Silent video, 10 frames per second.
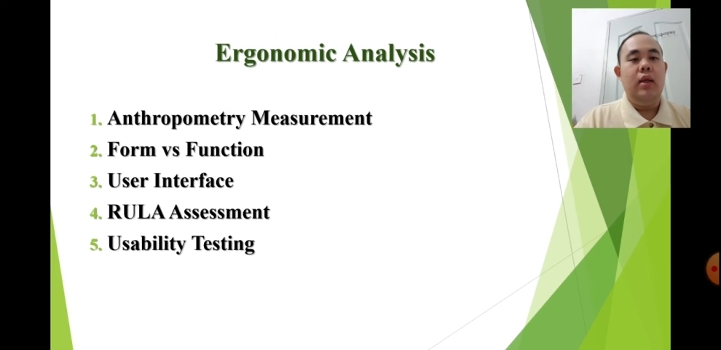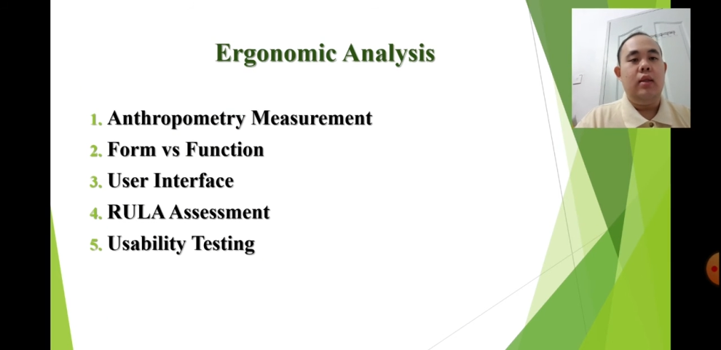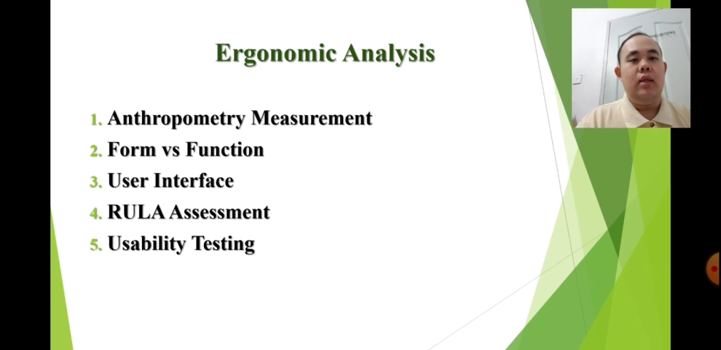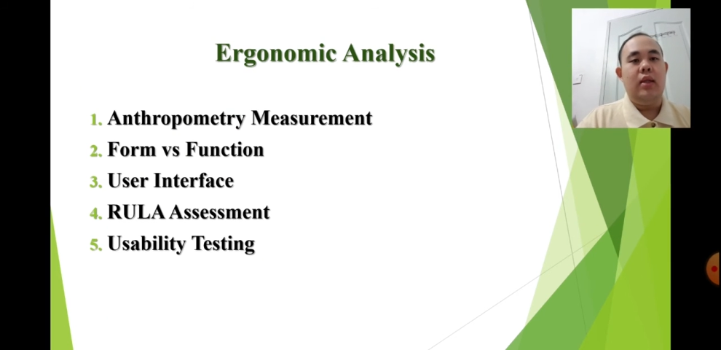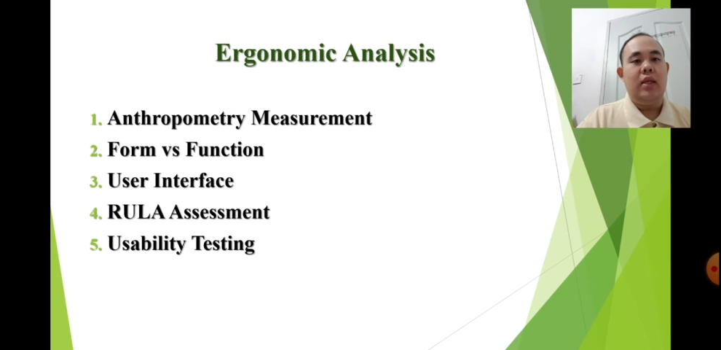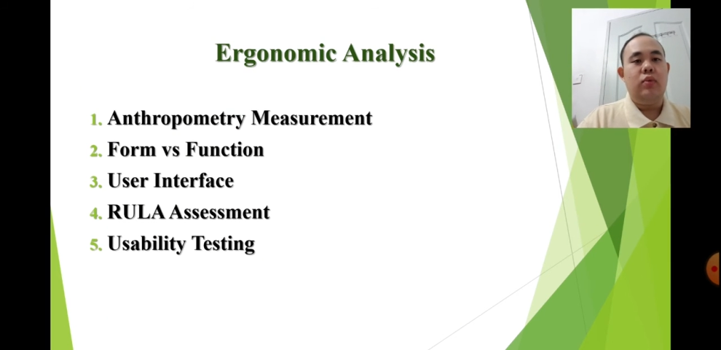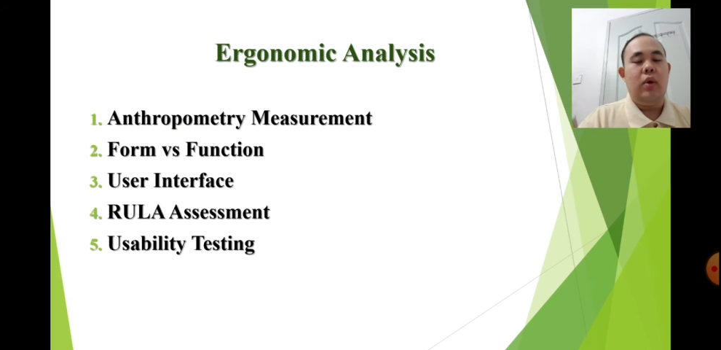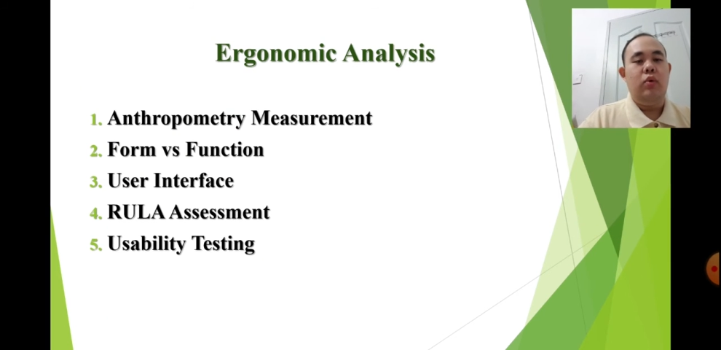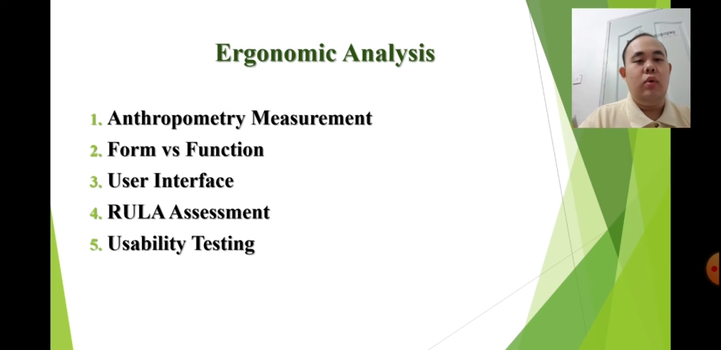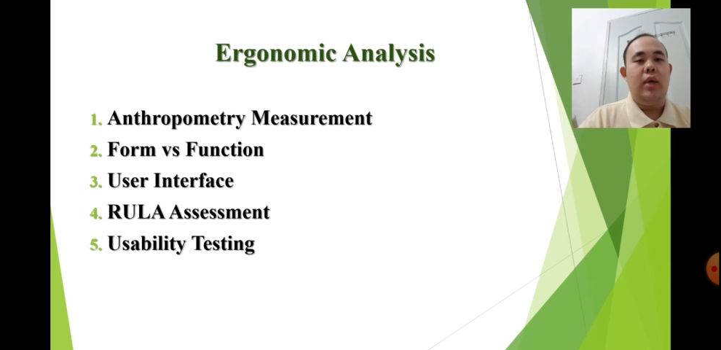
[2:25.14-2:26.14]
The next
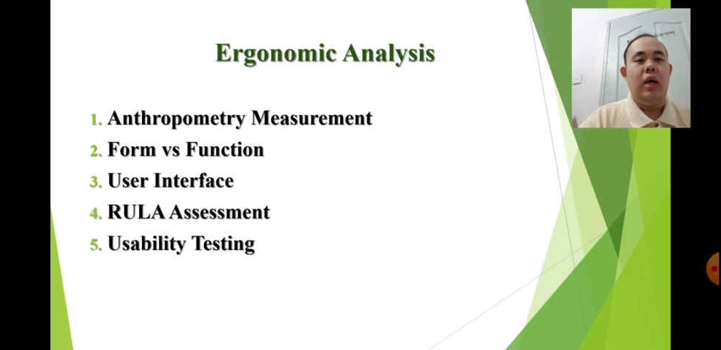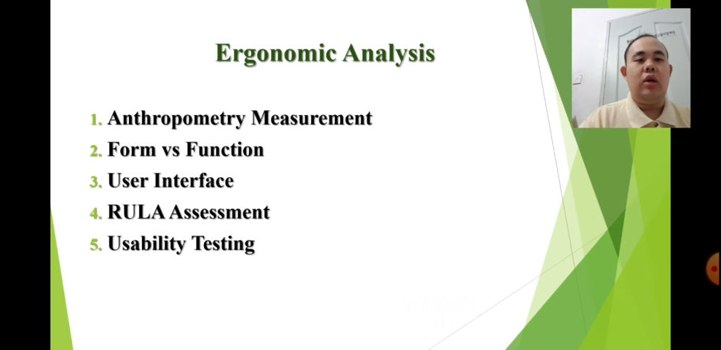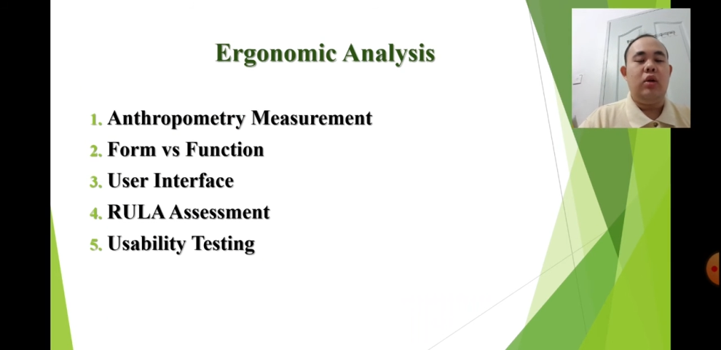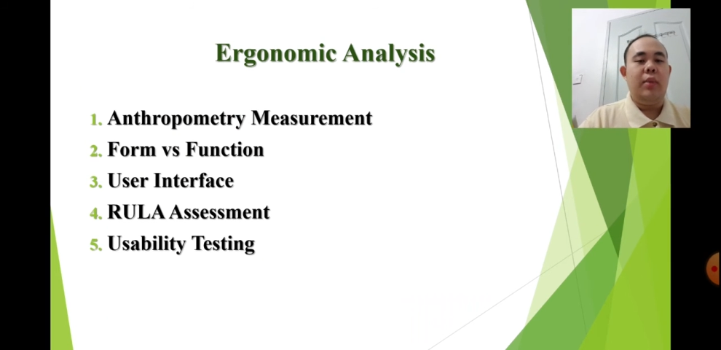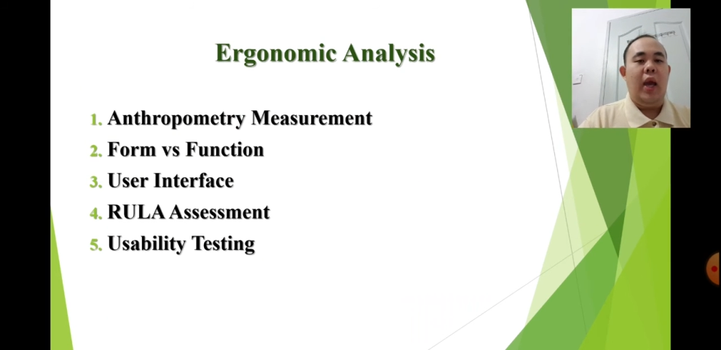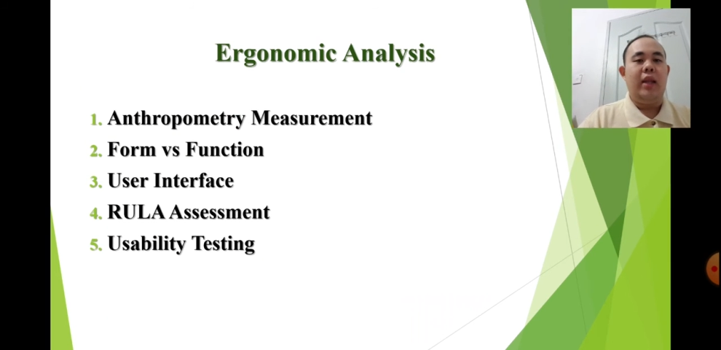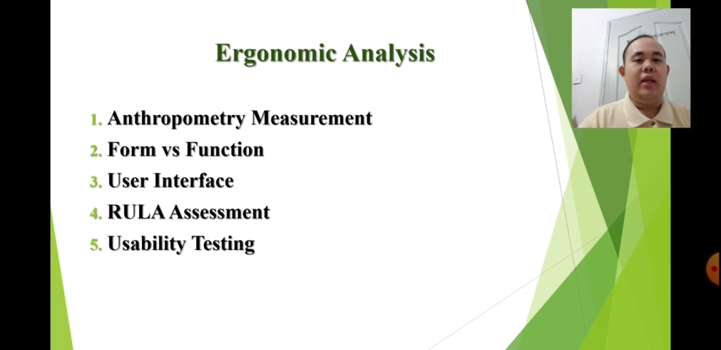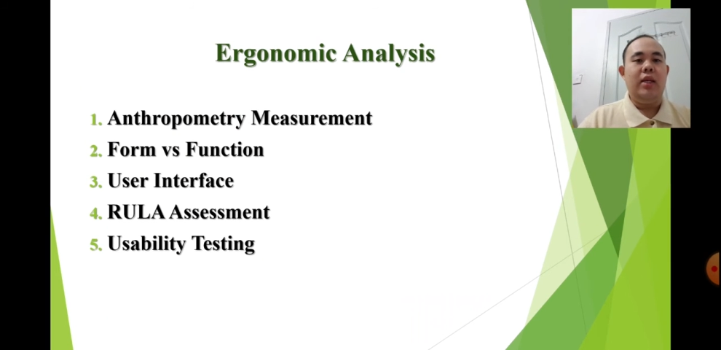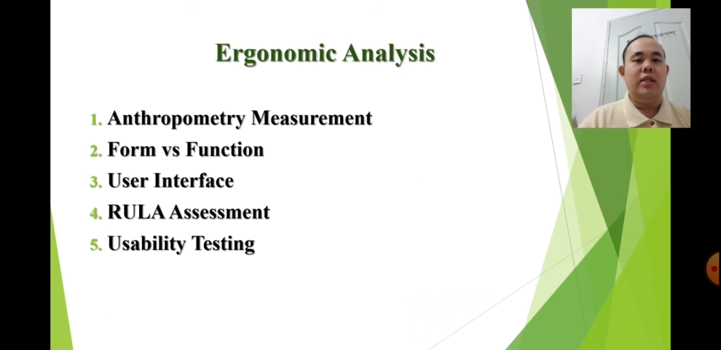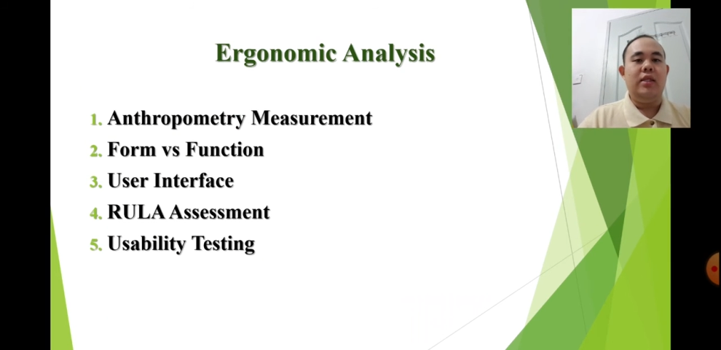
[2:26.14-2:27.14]
one will be ergonomic
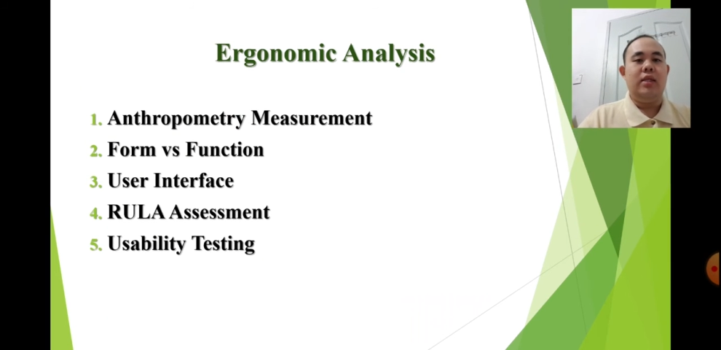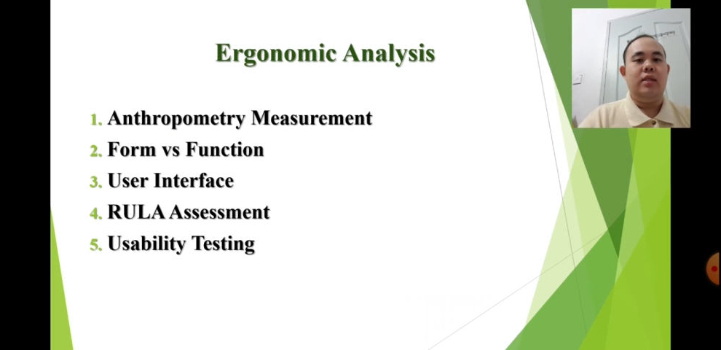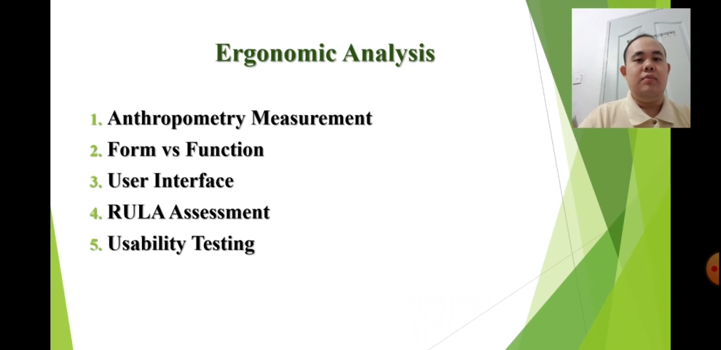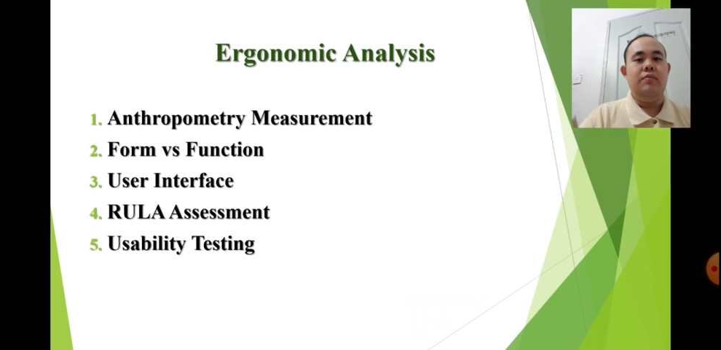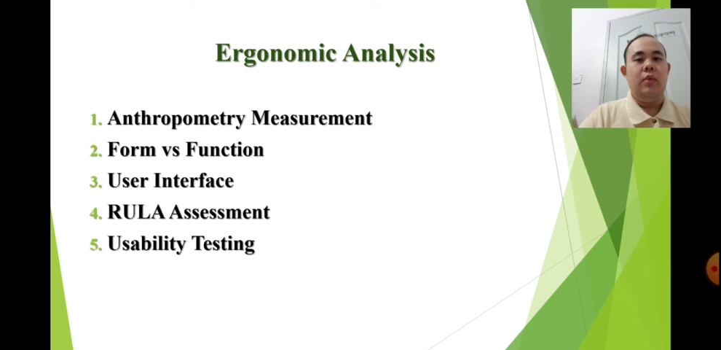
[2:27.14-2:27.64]
analysis.